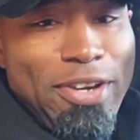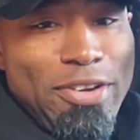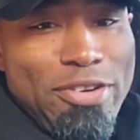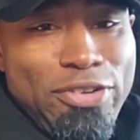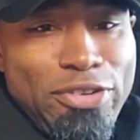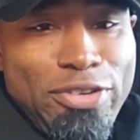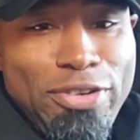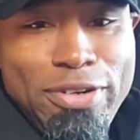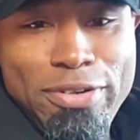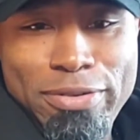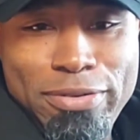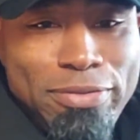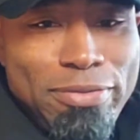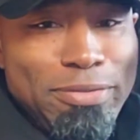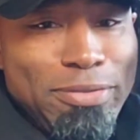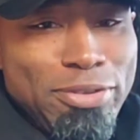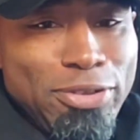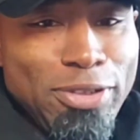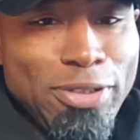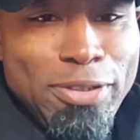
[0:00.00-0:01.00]
Shoot.
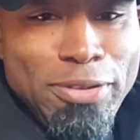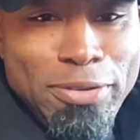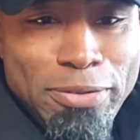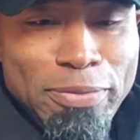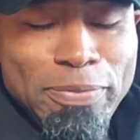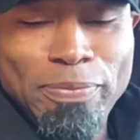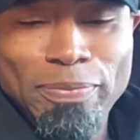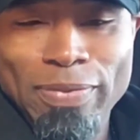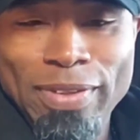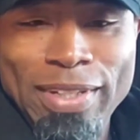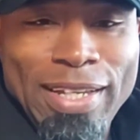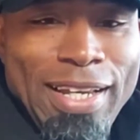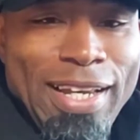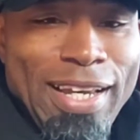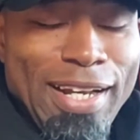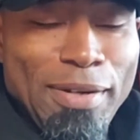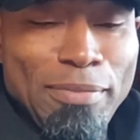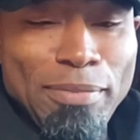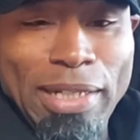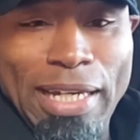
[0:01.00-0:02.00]

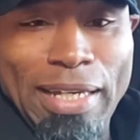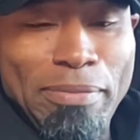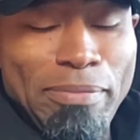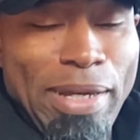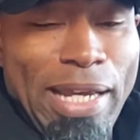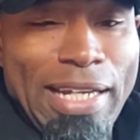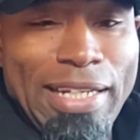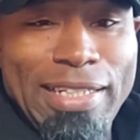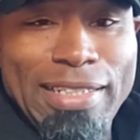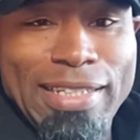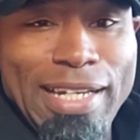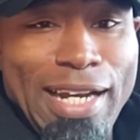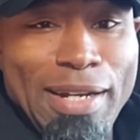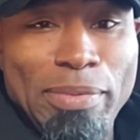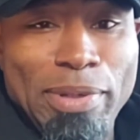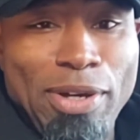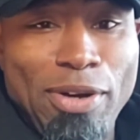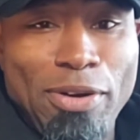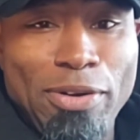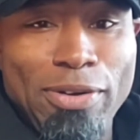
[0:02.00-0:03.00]
And I'm like, man, these got to
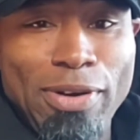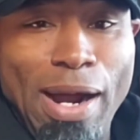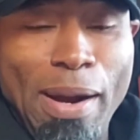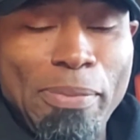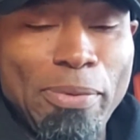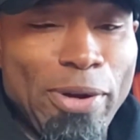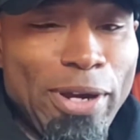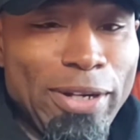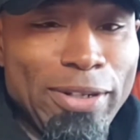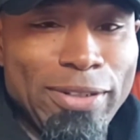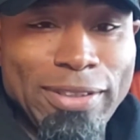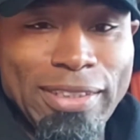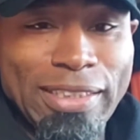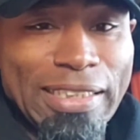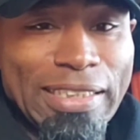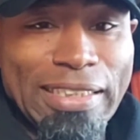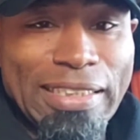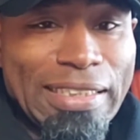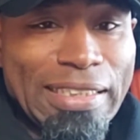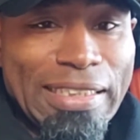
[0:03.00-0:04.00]
be owner operators,
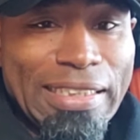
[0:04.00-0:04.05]
because